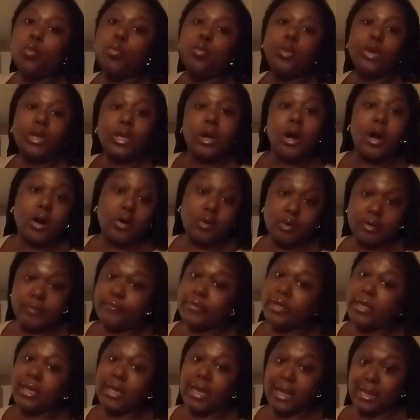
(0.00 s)
we are on
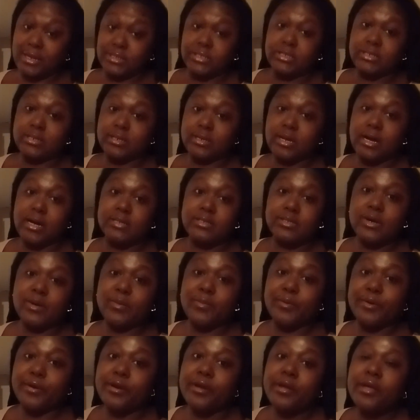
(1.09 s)
vacation in
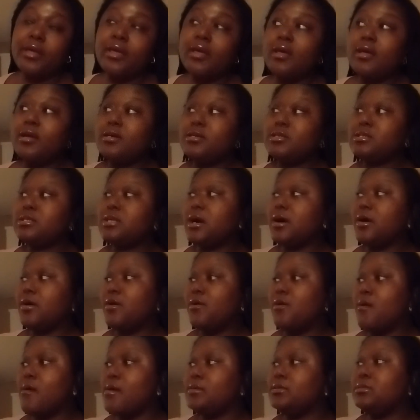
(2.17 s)
October,
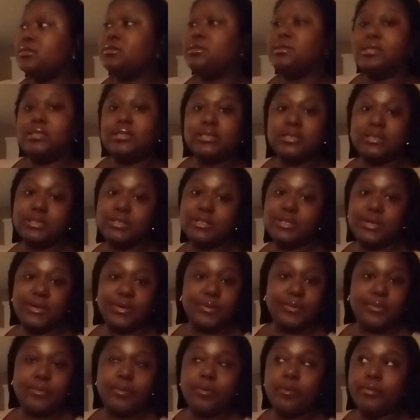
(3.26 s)
so this is new.
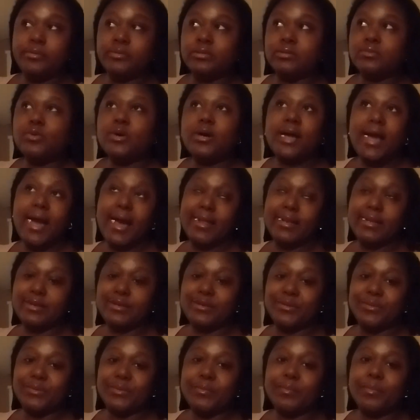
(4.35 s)
Well, kind of
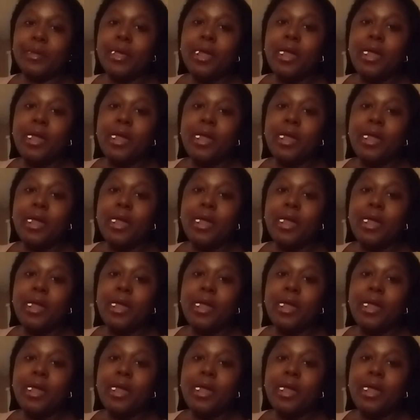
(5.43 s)
new,